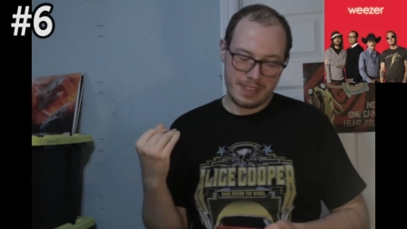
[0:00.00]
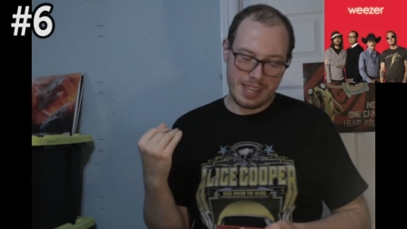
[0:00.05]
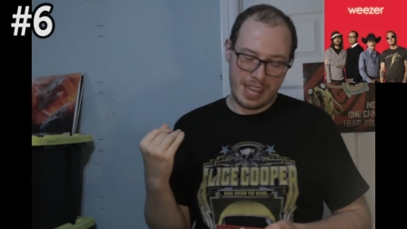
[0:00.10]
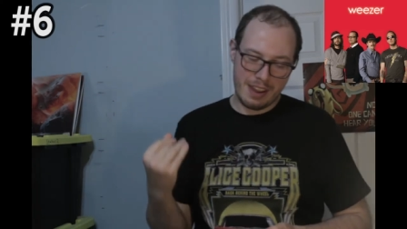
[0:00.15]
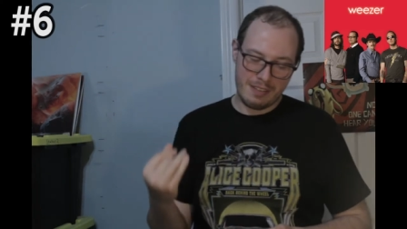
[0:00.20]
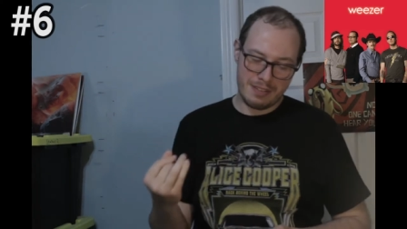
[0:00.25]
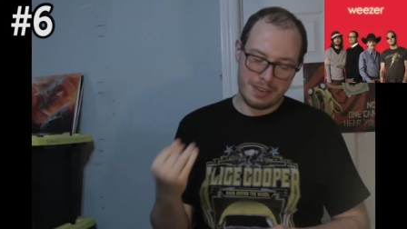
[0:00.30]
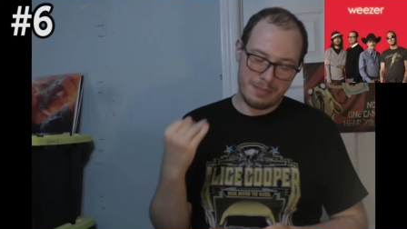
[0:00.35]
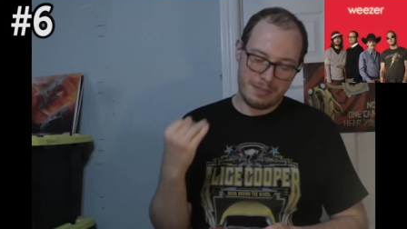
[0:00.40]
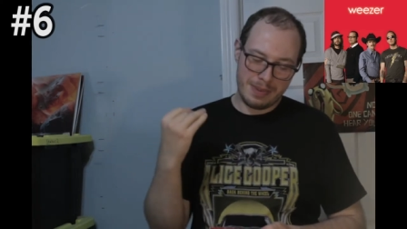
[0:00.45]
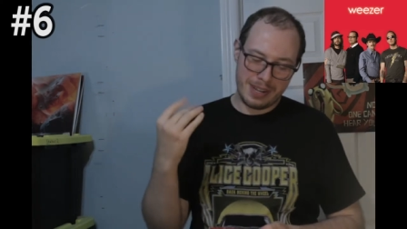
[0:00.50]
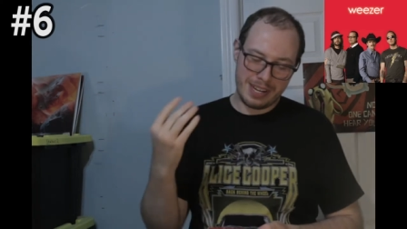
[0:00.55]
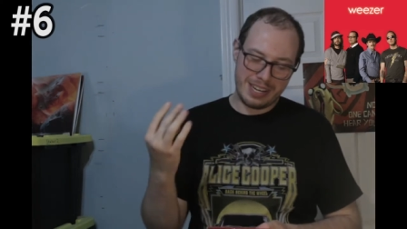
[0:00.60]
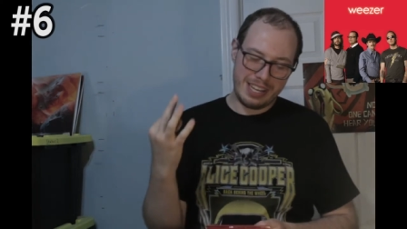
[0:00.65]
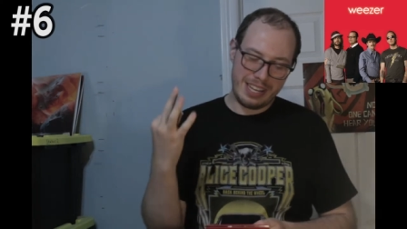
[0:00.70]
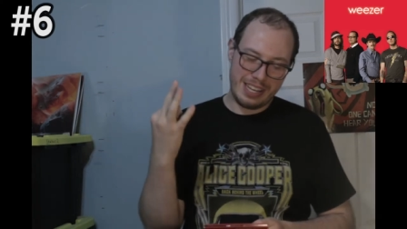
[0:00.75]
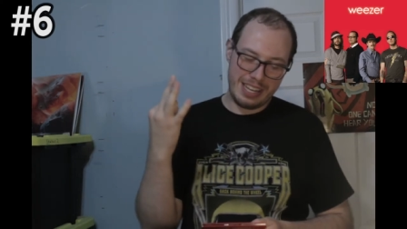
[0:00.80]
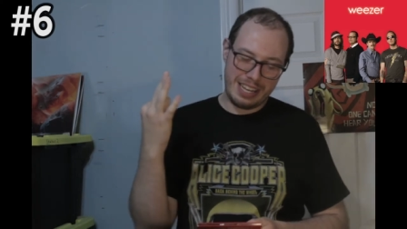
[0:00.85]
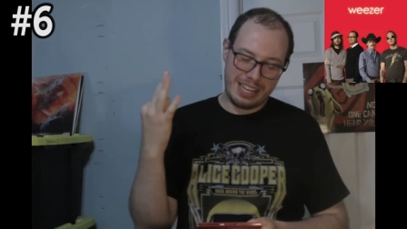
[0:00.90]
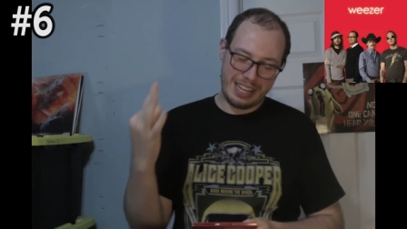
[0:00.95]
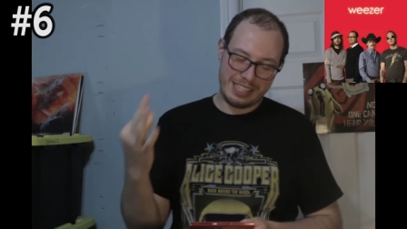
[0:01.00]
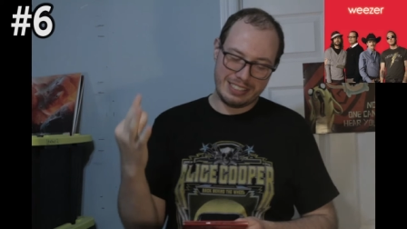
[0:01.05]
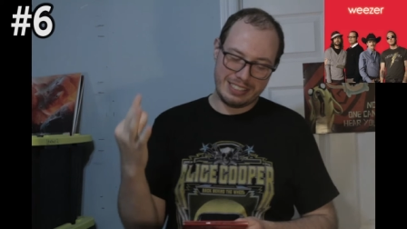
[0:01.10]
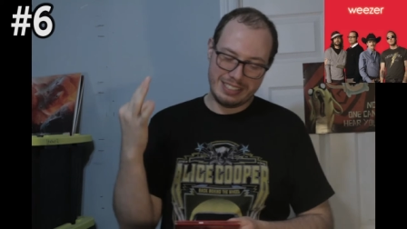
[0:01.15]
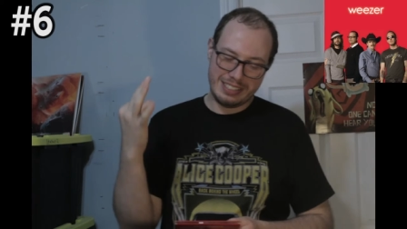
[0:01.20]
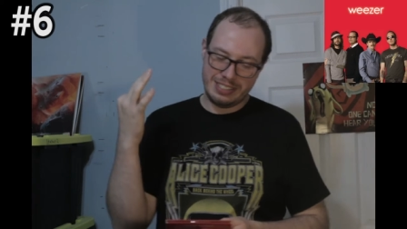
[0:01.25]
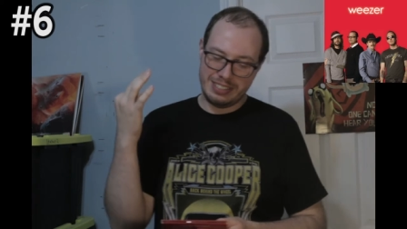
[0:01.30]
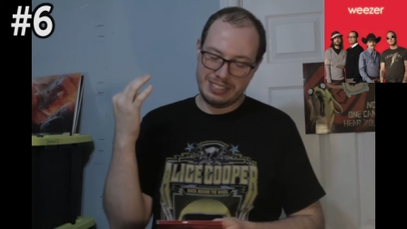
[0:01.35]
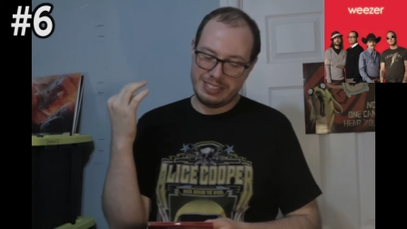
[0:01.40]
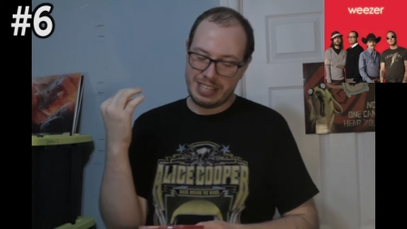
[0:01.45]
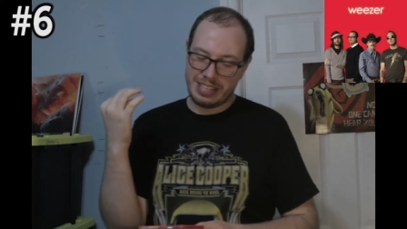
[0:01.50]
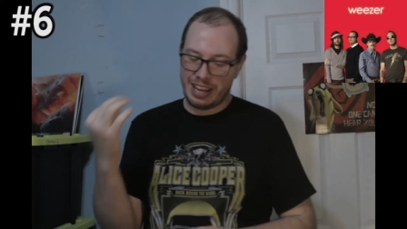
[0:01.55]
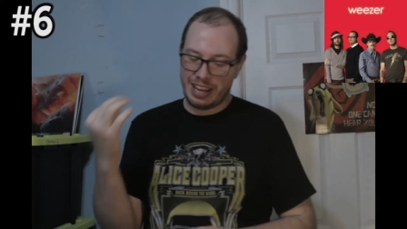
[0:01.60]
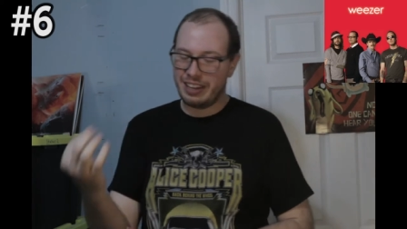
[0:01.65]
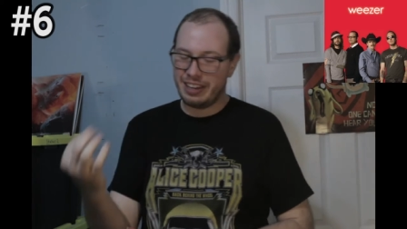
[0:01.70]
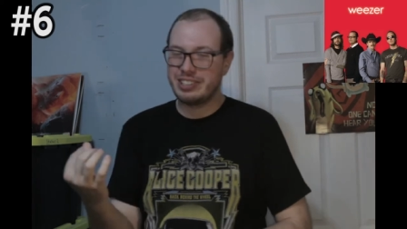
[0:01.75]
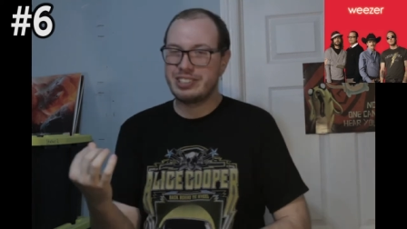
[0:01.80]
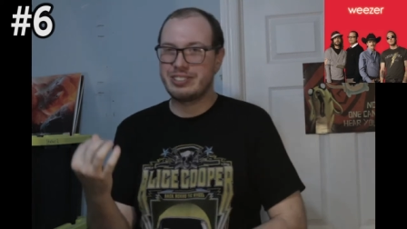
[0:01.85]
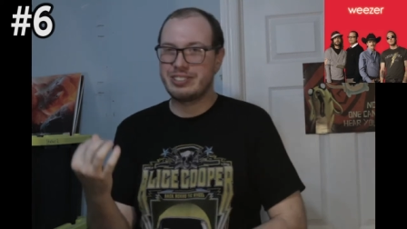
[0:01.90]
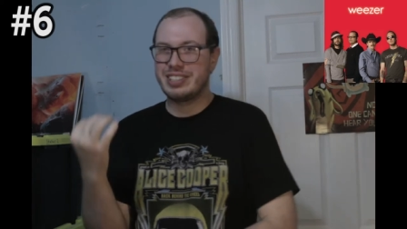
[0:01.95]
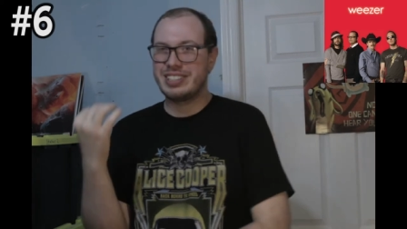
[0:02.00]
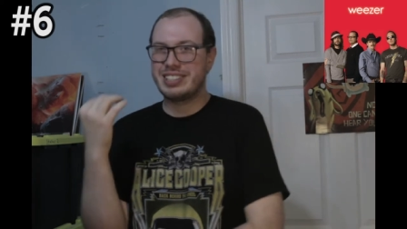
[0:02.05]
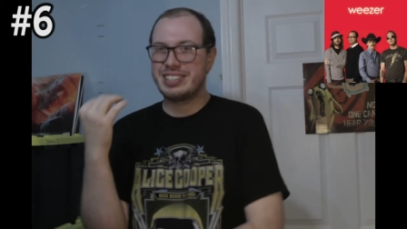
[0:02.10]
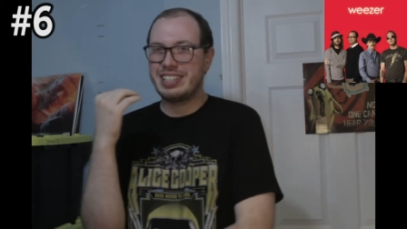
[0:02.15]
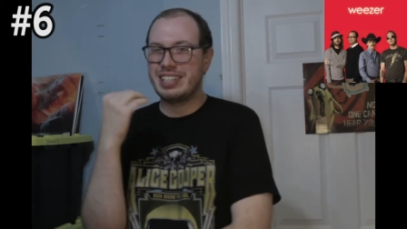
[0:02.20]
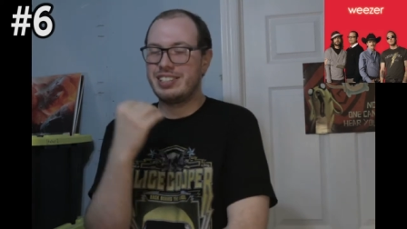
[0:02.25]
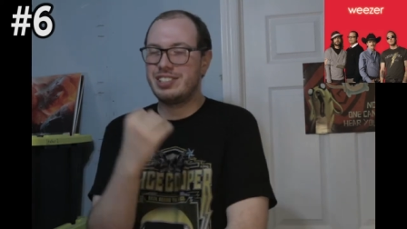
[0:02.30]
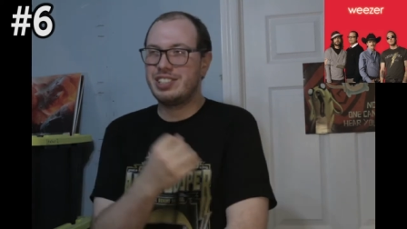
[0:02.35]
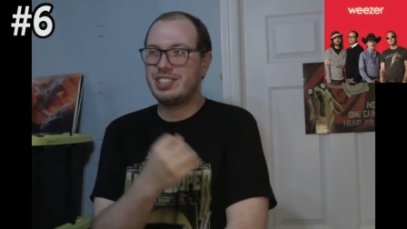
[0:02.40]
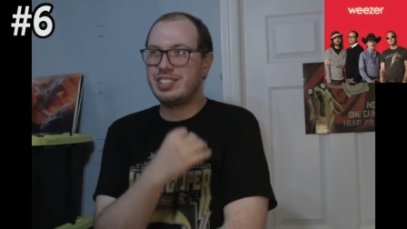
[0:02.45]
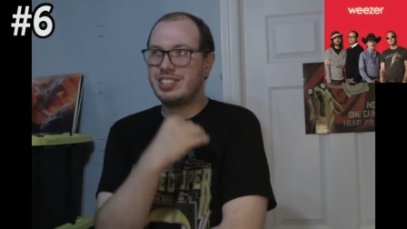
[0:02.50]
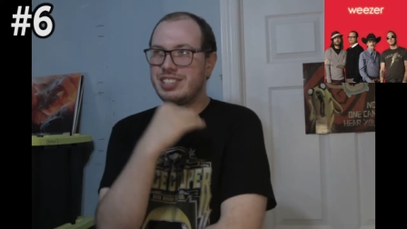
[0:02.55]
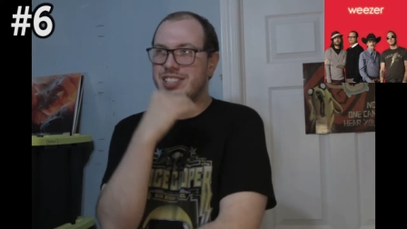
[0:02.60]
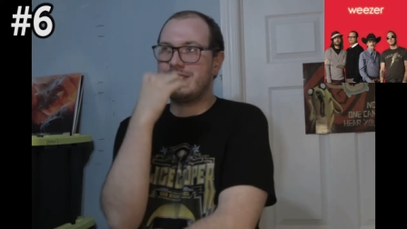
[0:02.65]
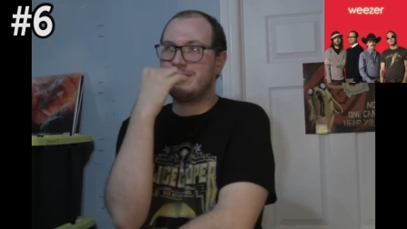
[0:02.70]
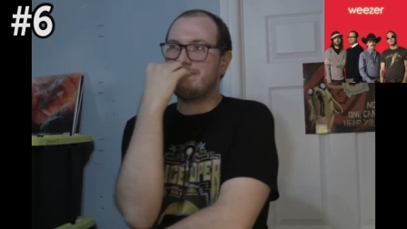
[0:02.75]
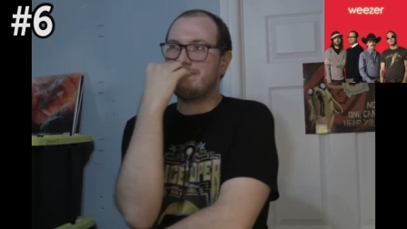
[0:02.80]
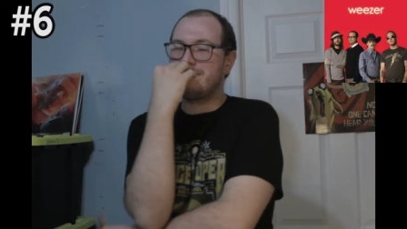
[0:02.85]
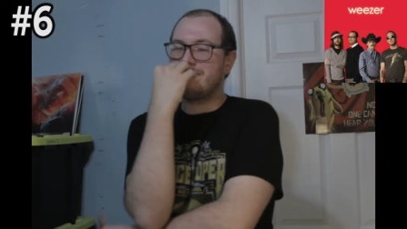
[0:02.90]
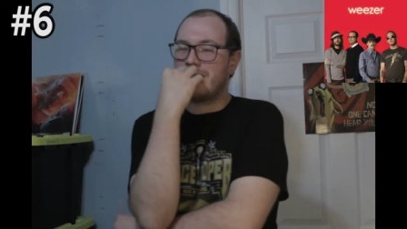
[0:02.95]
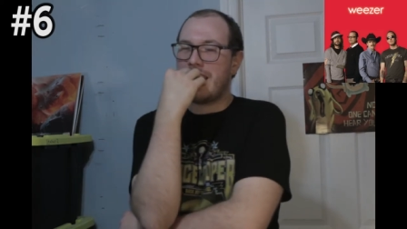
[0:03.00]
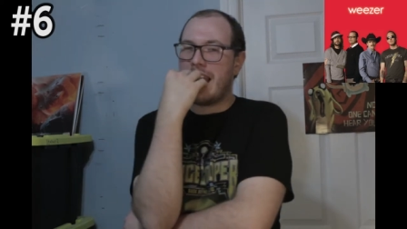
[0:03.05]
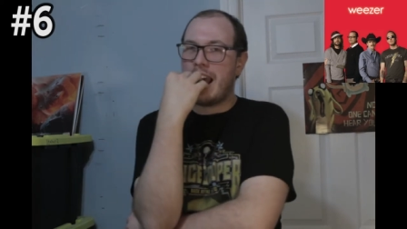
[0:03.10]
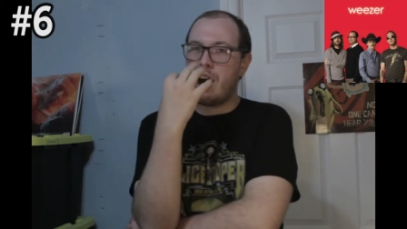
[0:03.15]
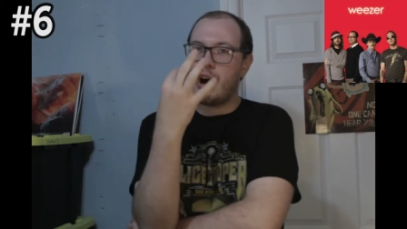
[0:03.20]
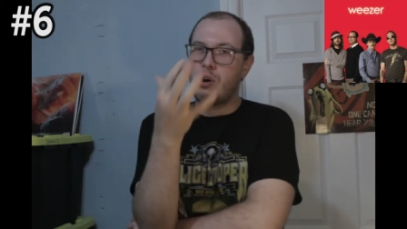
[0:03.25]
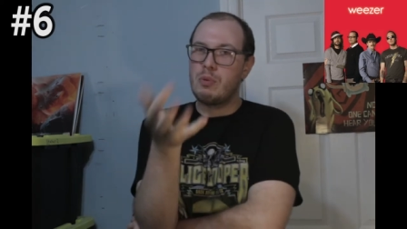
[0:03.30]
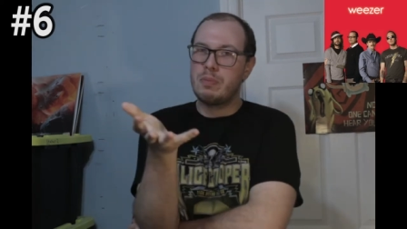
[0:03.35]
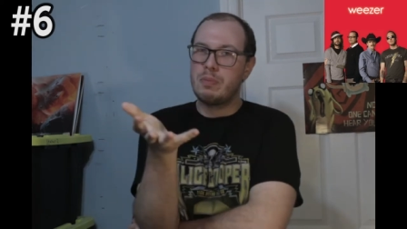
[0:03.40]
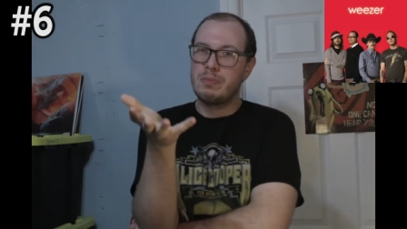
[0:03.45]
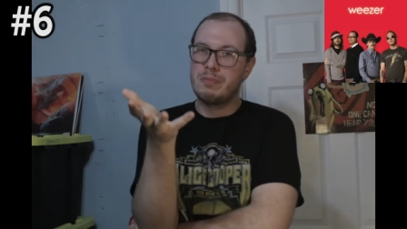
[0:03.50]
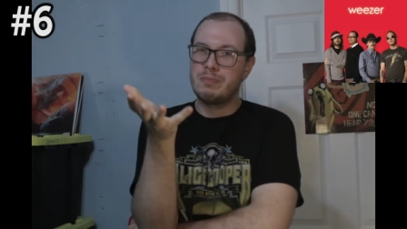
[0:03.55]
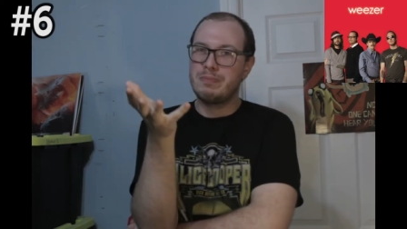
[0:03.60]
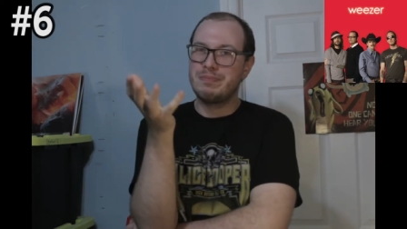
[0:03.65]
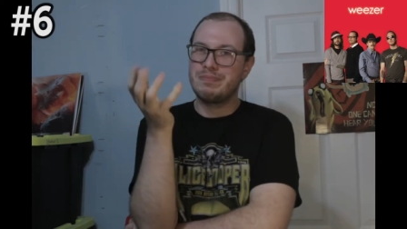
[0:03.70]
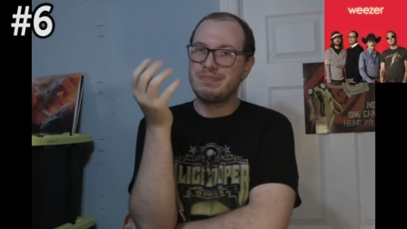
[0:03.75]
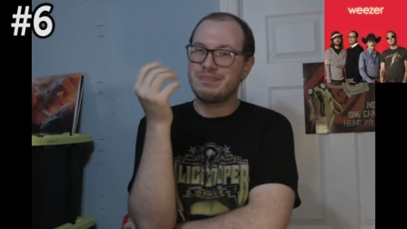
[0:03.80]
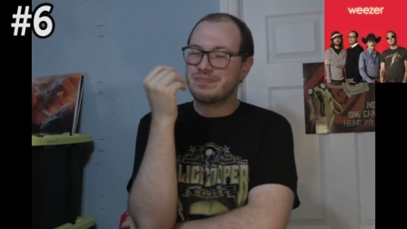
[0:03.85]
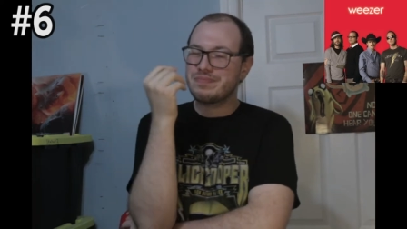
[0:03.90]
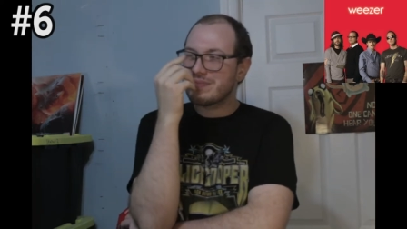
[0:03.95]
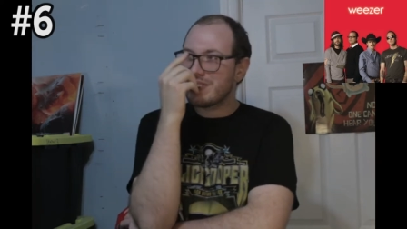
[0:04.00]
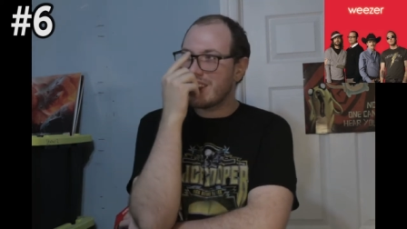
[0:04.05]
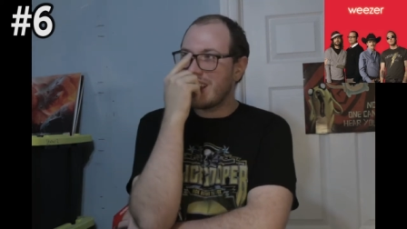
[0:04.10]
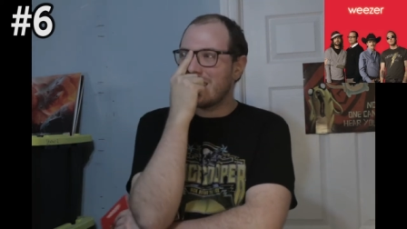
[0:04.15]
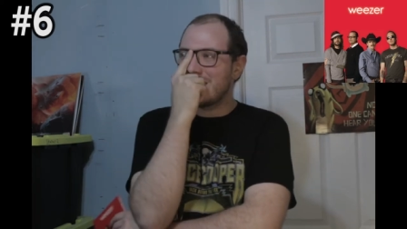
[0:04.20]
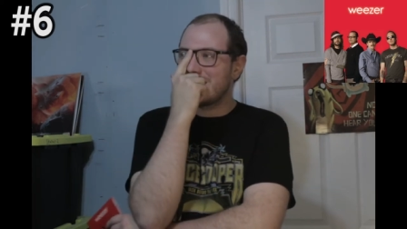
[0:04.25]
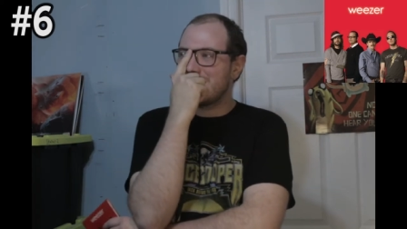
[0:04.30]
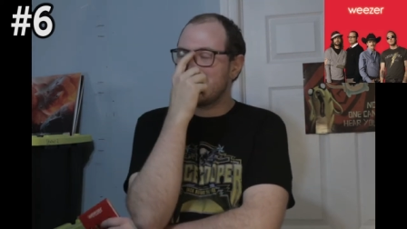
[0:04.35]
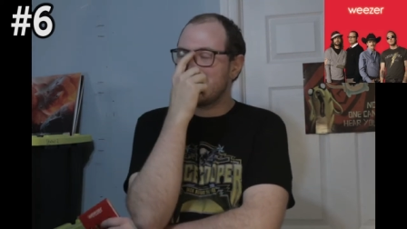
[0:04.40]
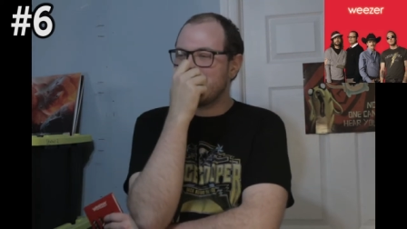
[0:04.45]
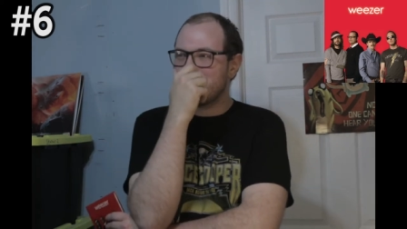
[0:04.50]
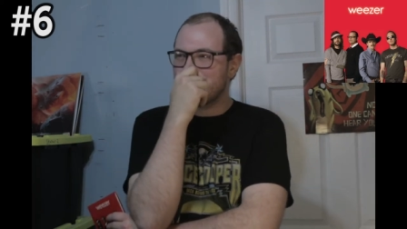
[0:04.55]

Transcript: everybody gets dangerous is just album it just